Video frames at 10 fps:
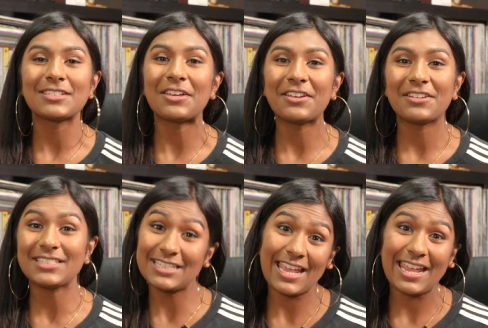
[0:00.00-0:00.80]
So
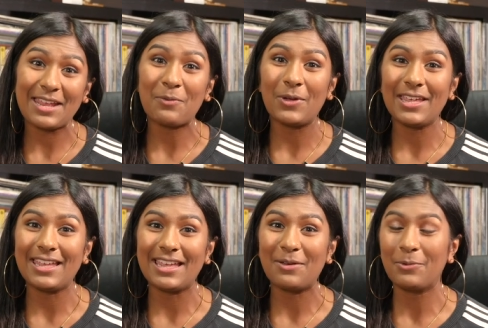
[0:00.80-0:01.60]
today we're
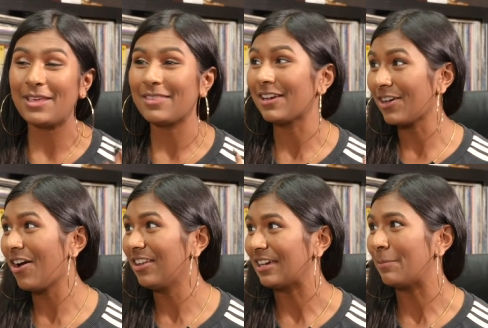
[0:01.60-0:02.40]
here with
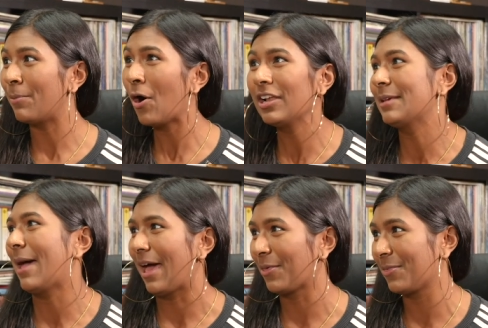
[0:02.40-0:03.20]
Akala,
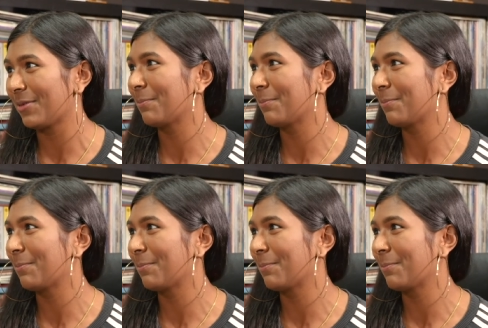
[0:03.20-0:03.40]
polymath,